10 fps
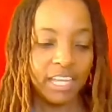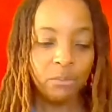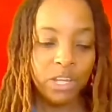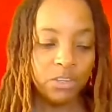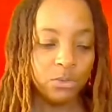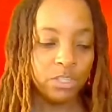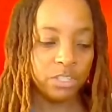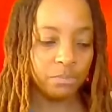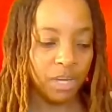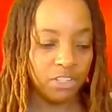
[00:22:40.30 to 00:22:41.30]
Can we use
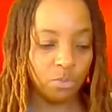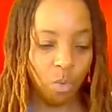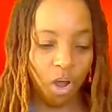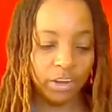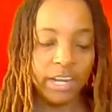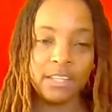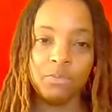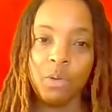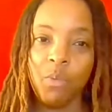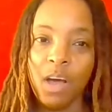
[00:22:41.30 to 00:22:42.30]
as much water
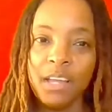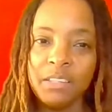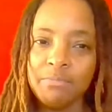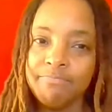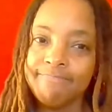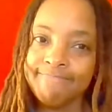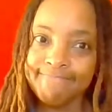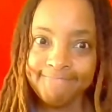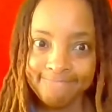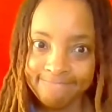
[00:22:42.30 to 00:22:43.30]
as we want?
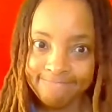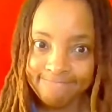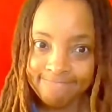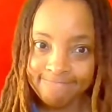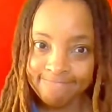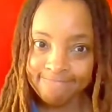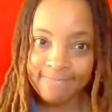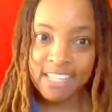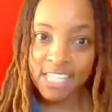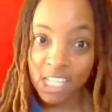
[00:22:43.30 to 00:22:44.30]

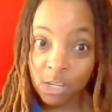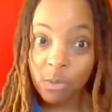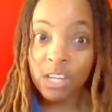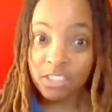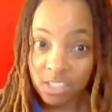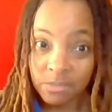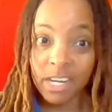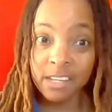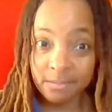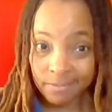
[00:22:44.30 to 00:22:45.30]
That's a good question,
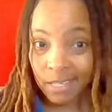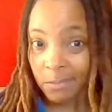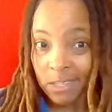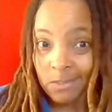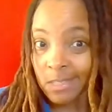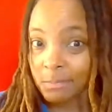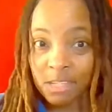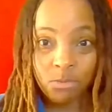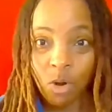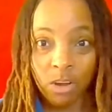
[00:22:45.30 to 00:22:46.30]
right? Can we use as
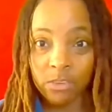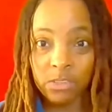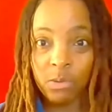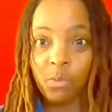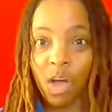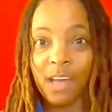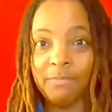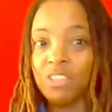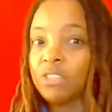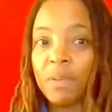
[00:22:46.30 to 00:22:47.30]
much water as we want?
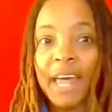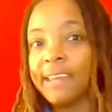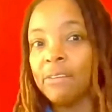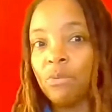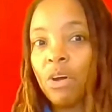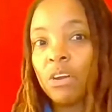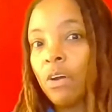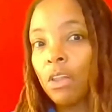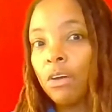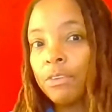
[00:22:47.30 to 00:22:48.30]
There's plenty of
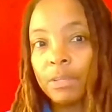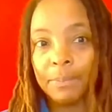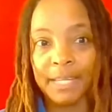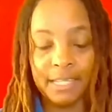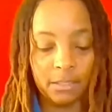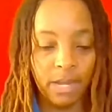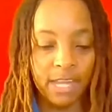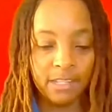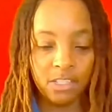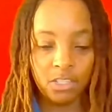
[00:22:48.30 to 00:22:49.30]
water all over the place,
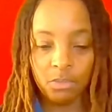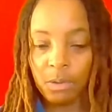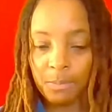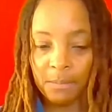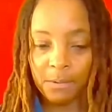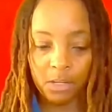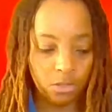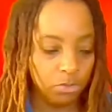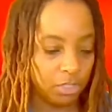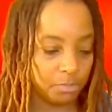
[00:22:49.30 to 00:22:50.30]
right? Should we be able
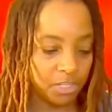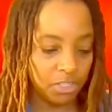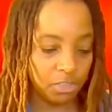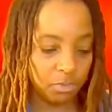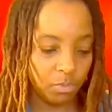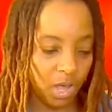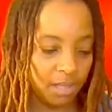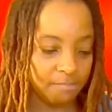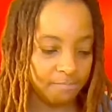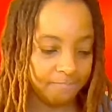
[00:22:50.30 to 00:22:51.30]
to use as much as we
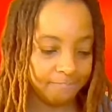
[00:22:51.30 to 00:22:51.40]
want?